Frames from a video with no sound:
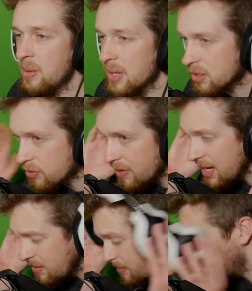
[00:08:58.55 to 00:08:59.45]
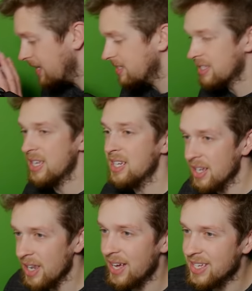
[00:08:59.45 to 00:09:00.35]
know what? Great minds think
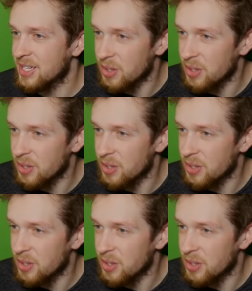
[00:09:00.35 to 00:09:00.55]
alike,